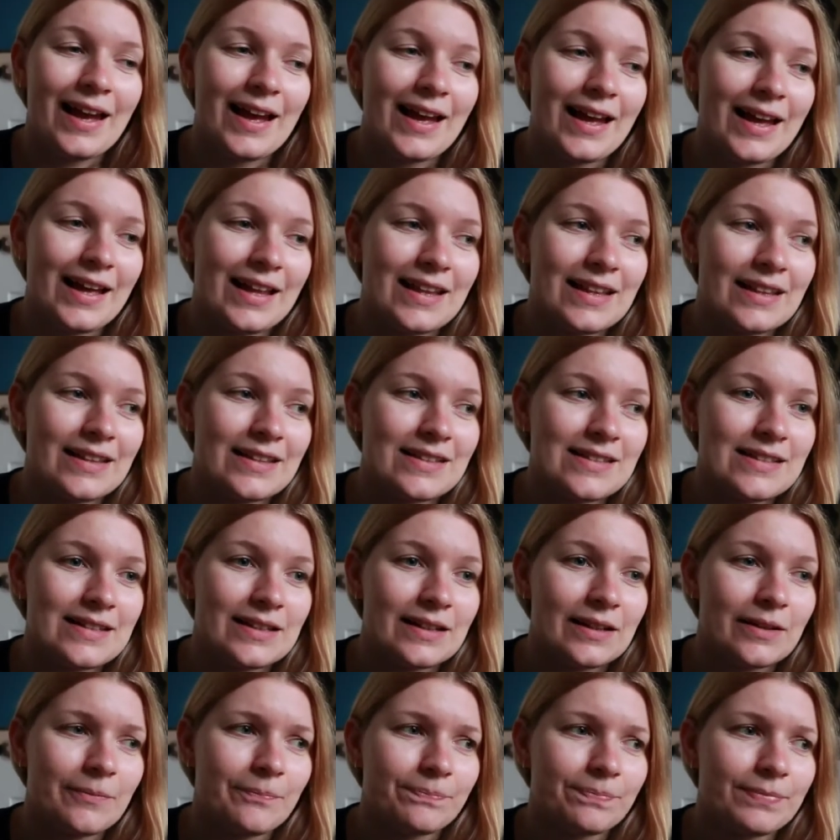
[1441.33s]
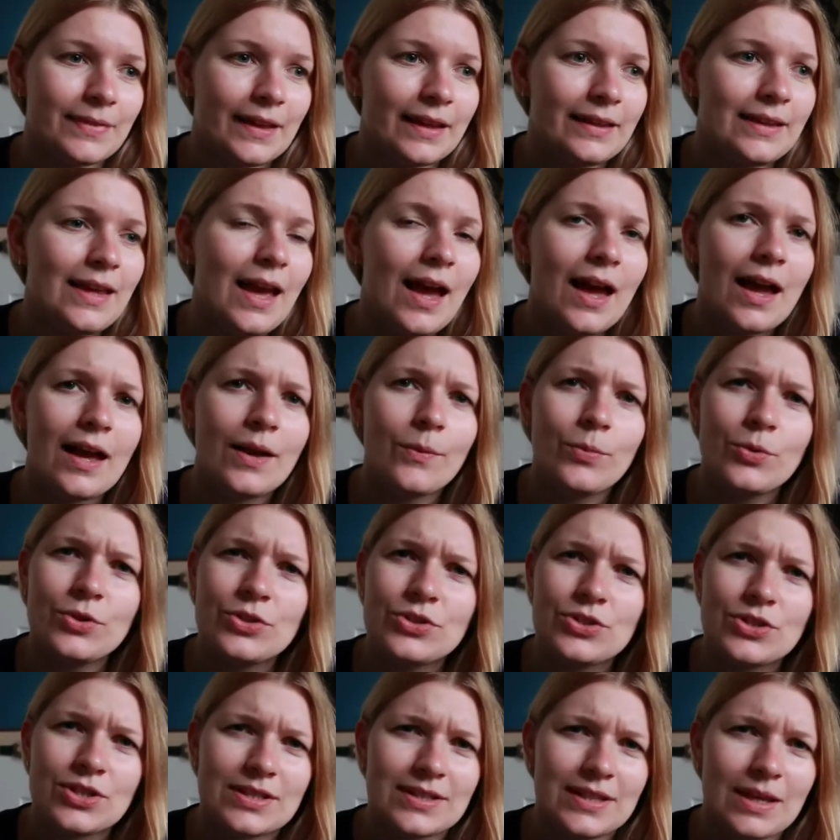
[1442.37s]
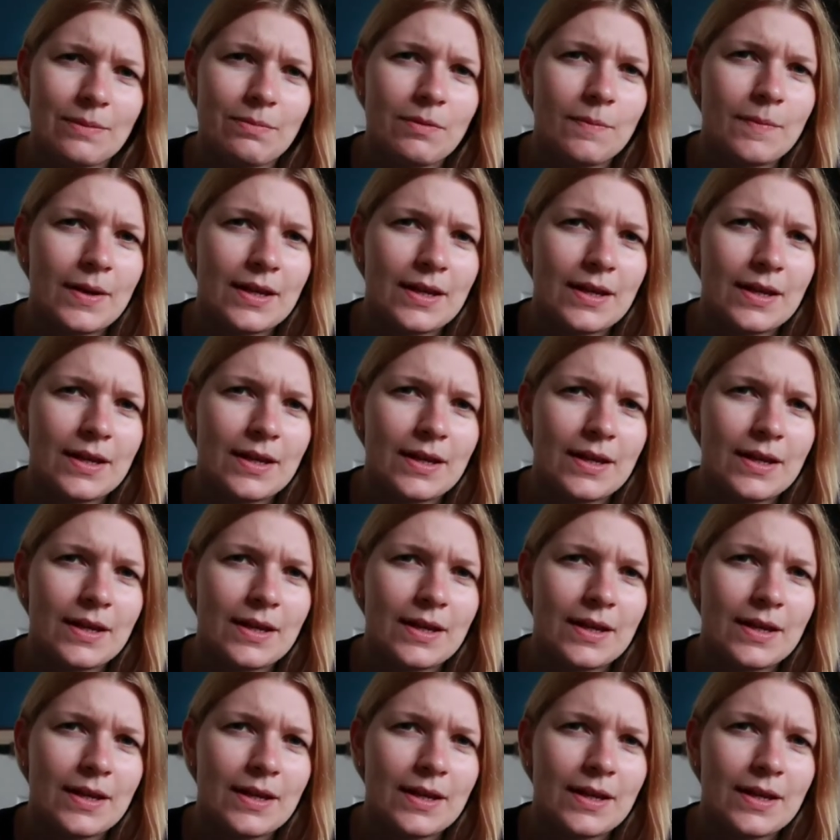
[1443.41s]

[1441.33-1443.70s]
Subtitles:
And yeah, I was just keeping